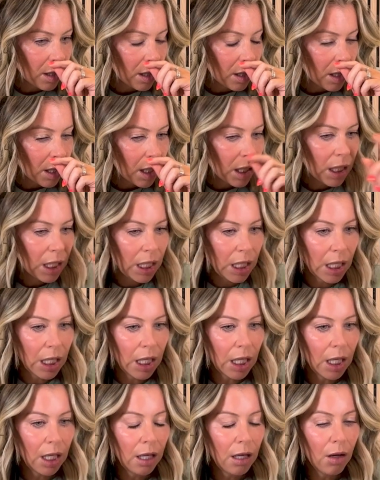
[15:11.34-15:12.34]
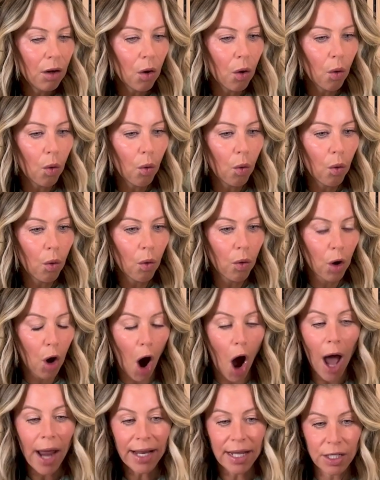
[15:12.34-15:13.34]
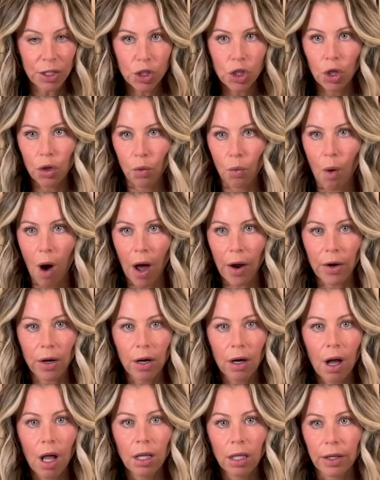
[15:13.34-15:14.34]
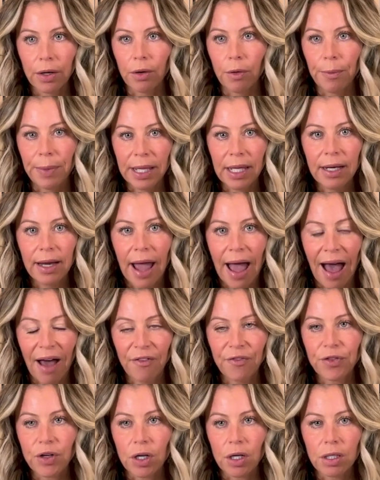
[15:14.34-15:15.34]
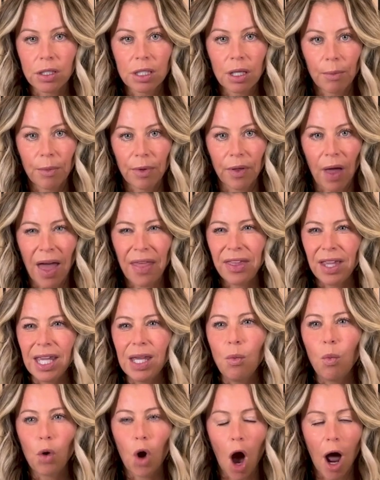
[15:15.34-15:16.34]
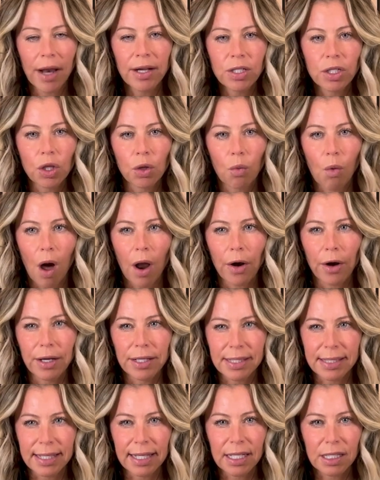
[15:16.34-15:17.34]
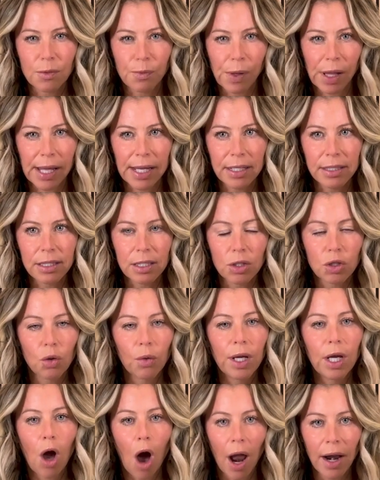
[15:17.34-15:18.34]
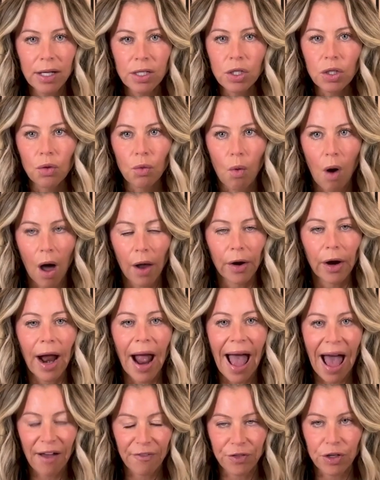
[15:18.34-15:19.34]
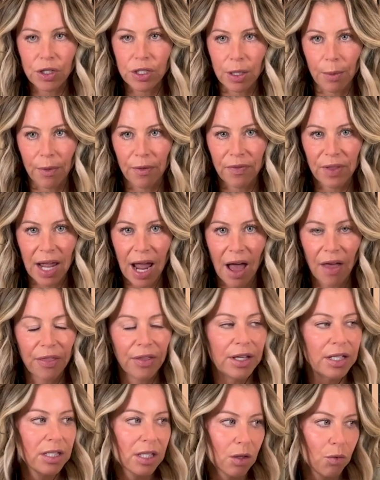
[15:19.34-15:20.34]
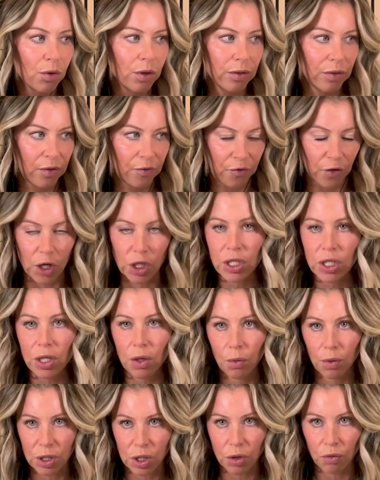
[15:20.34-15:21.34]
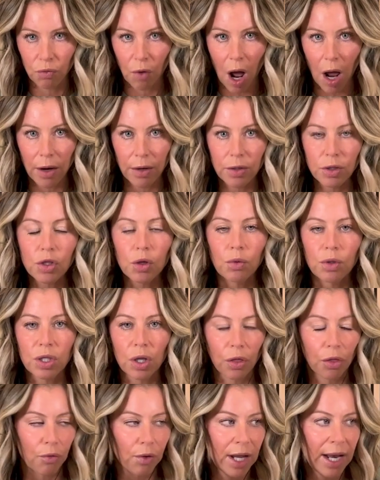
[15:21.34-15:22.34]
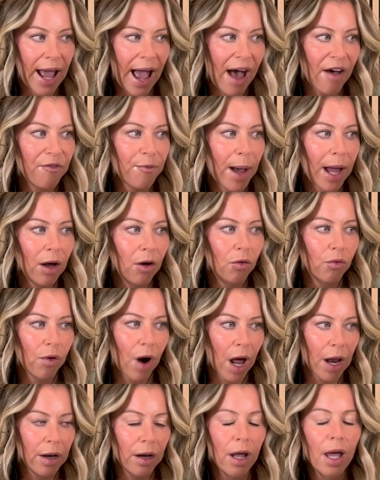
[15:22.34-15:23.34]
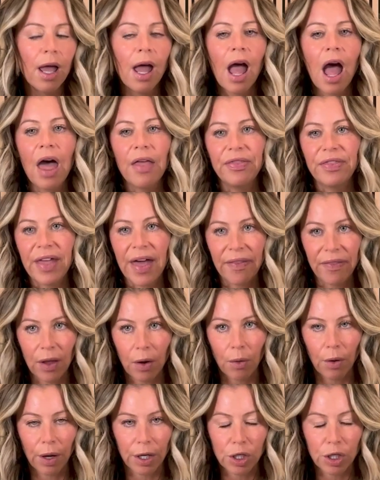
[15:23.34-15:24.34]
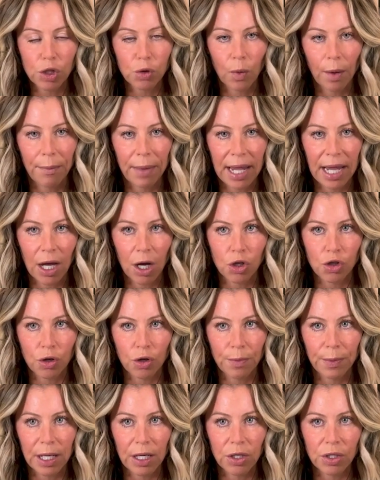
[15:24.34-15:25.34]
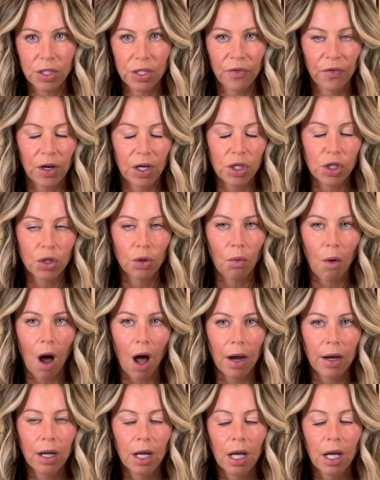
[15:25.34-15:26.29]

he got into the water a little bit after I think he got into the water in sixth place. So he got into the water after some of the athletes. First, there was the run. So it was a 3.5 mile run. And then they were going to swim 800 meters to finish the WOD.